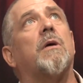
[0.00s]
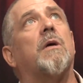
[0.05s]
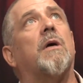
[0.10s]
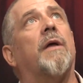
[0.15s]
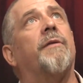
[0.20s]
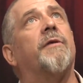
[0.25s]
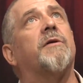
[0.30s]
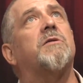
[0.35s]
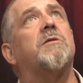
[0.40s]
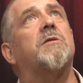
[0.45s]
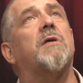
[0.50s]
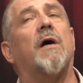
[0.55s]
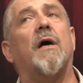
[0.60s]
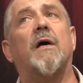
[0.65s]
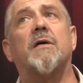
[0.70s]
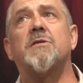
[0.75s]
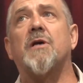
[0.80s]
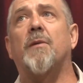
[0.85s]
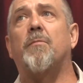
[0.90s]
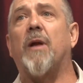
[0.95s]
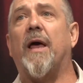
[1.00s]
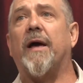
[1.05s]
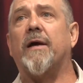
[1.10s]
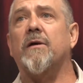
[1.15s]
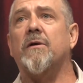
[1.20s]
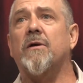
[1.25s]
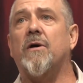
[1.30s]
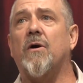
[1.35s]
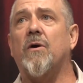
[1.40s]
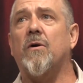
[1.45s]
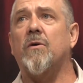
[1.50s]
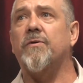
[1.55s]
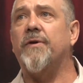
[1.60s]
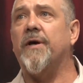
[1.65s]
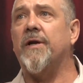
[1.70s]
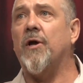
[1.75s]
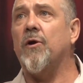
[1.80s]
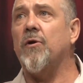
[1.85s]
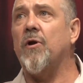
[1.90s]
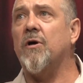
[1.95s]
And the stars are black and cold.
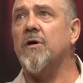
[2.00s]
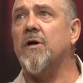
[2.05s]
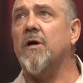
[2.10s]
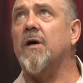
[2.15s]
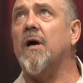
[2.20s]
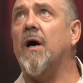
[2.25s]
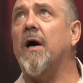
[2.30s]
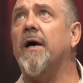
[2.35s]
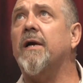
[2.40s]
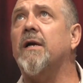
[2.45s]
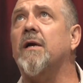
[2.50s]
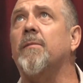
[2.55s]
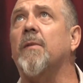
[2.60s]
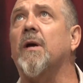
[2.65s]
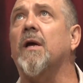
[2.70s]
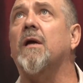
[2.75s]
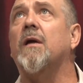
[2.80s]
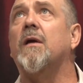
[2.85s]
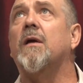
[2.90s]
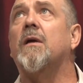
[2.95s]
They're no longer guiding me.